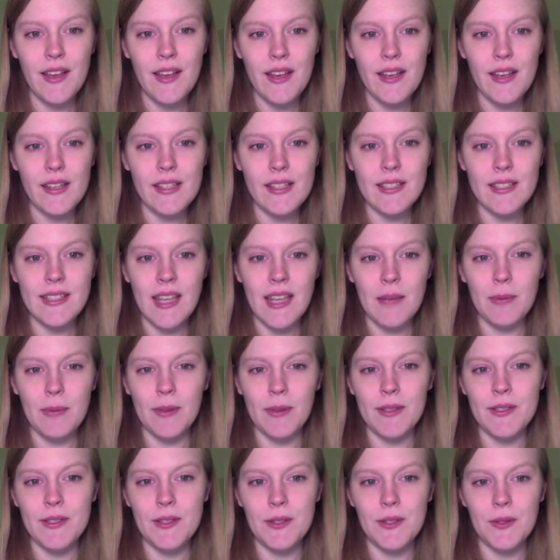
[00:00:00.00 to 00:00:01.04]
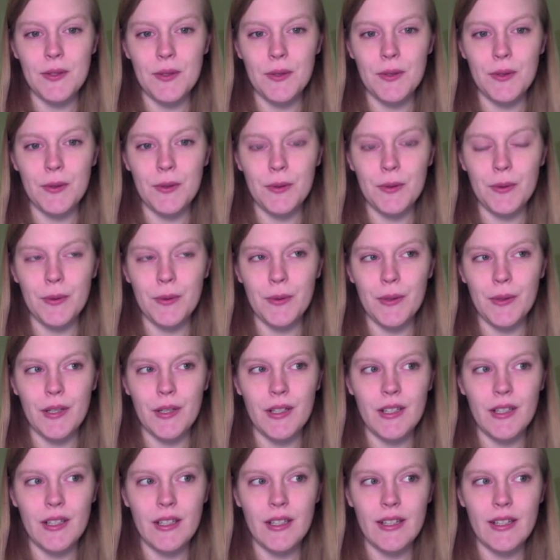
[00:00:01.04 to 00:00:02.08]
is able to
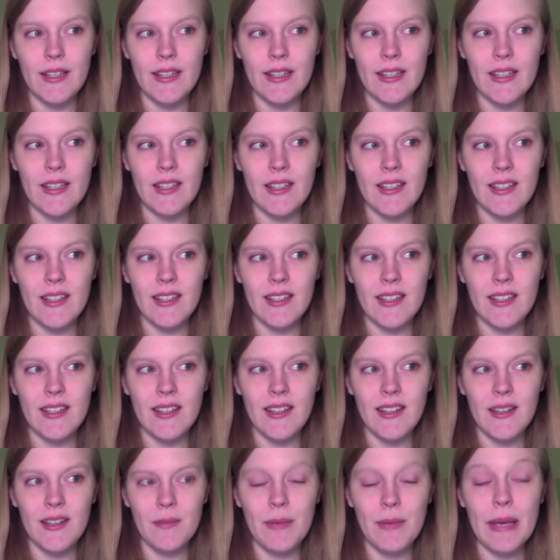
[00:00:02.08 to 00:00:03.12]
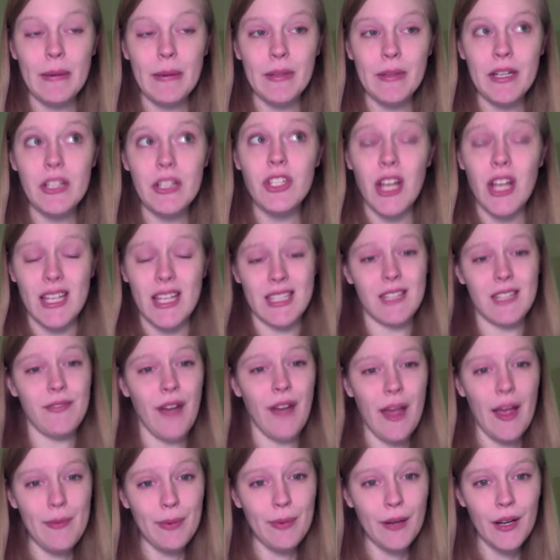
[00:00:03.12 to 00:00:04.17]
be able to
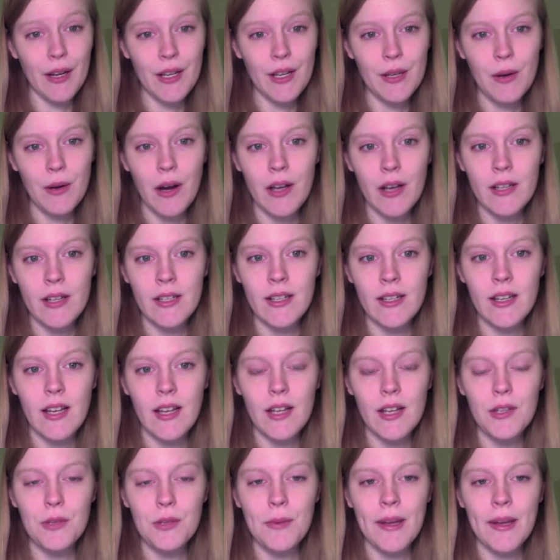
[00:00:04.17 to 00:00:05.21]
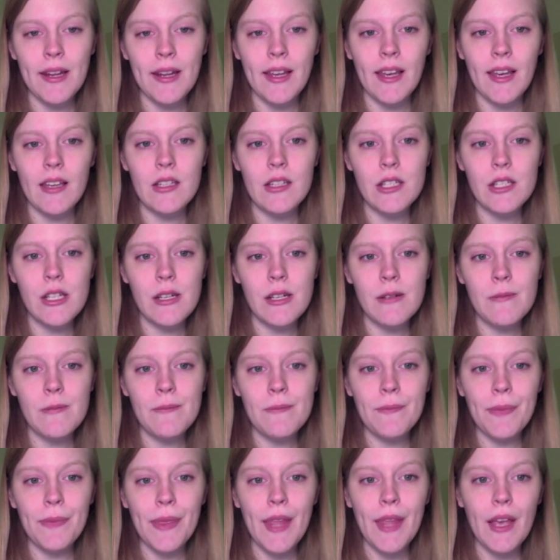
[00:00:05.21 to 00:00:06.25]
justify putting you on a new medication.
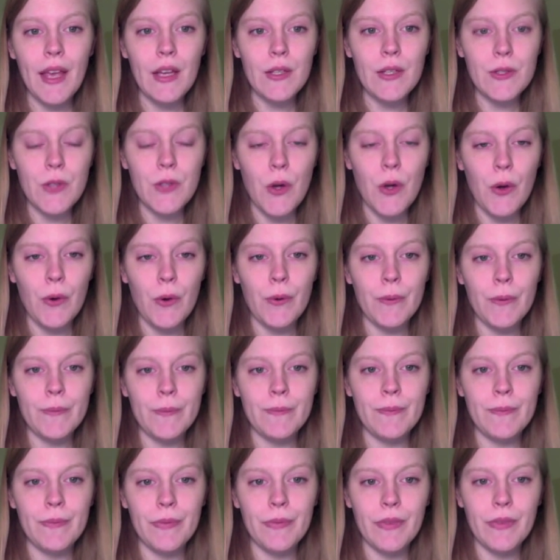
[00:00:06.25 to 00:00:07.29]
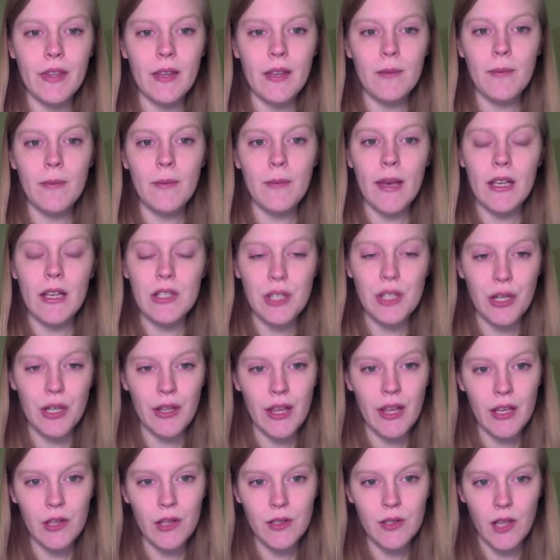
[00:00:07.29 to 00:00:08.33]
So make sure
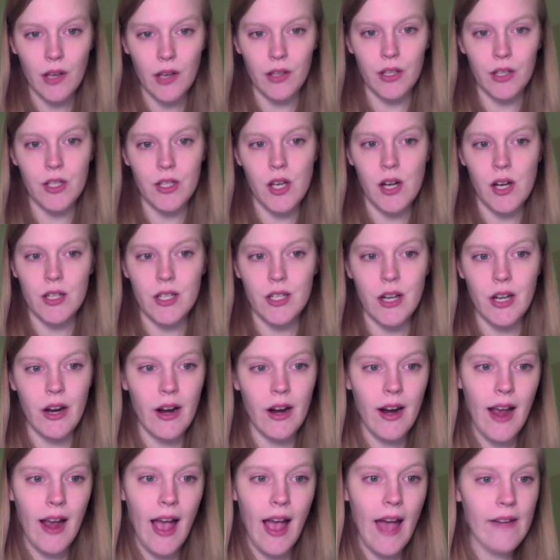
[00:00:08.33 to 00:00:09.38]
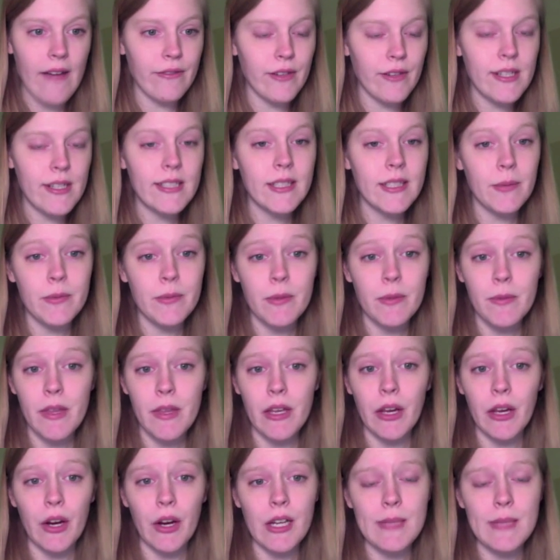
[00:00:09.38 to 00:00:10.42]
that you tell your doctor every symptom that
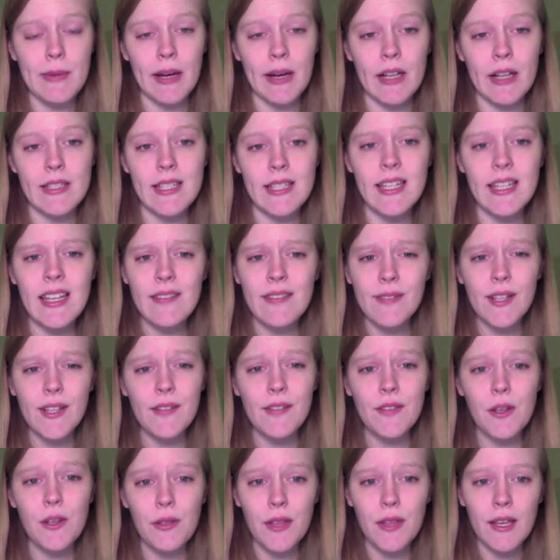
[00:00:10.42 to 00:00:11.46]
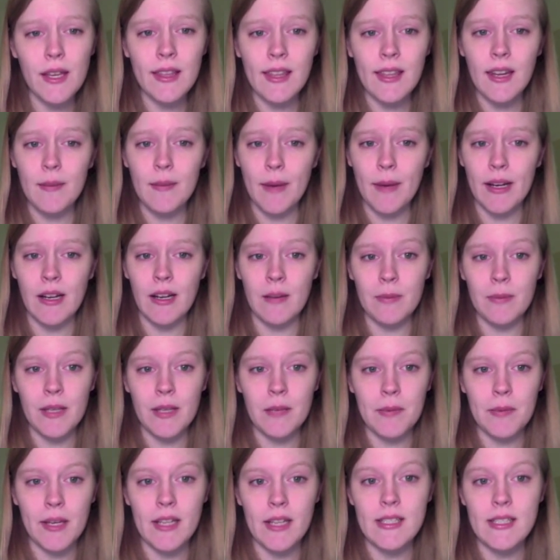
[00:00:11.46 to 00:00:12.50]
you're experiencing, even if you think that it might not be a
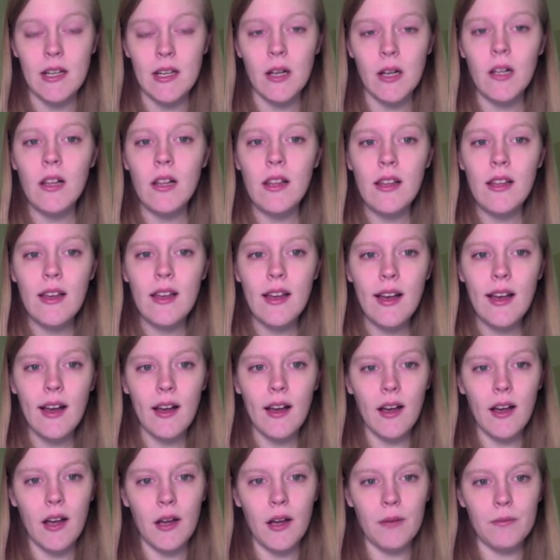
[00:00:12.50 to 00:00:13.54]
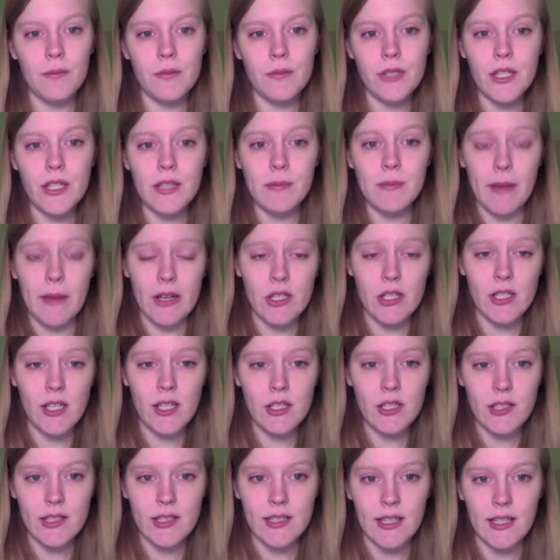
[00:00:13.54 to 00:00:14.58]
big deal. Just mention it
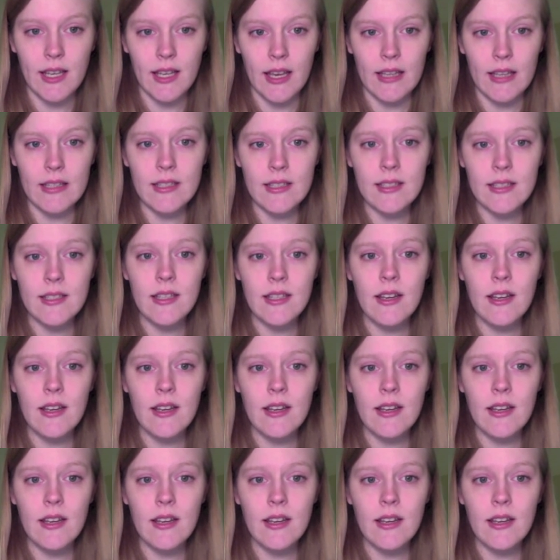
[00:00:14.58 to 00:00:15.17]
just in case.